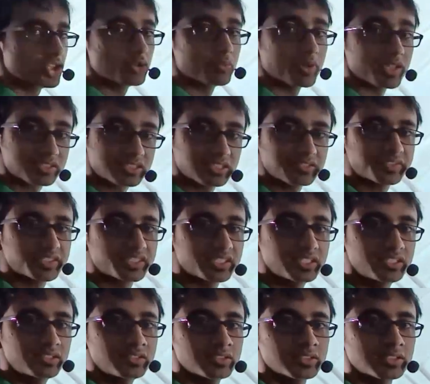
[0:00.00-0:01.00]
You must have
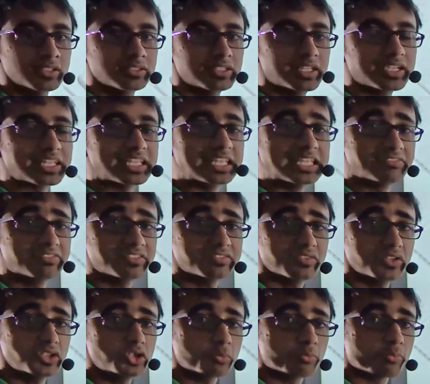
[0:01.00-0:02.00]
seen that
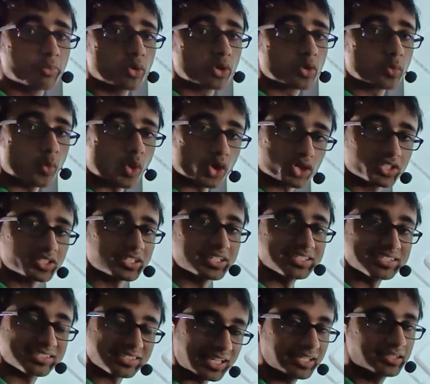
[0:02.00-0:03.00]
even when you pour water
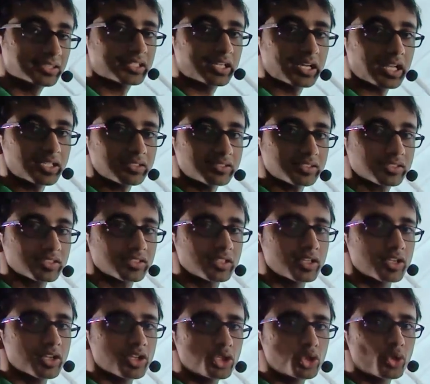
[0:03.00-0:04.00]
inside the glass,
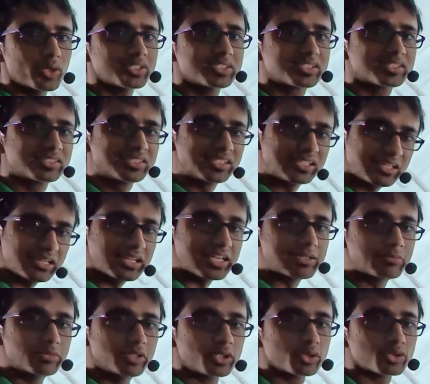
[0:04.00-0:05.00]
you are still
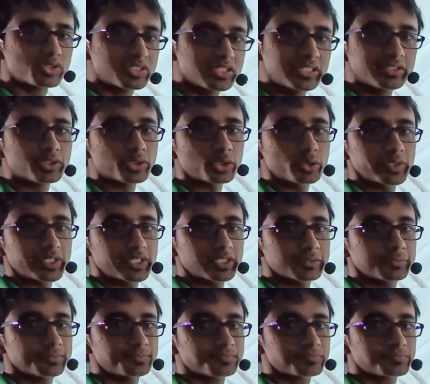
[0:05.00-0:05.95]
able to see through it.